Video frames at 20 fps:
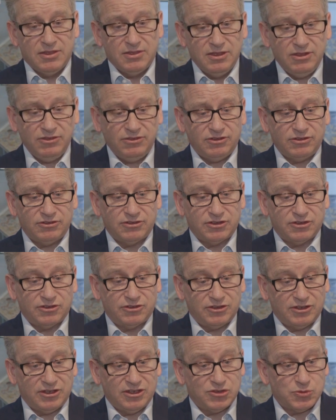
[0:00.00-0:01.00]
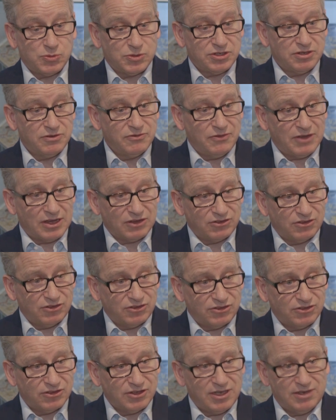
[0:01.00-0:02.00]
This is a disease which infects the
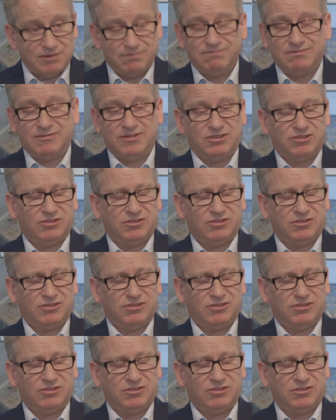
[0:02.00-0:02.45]
skin.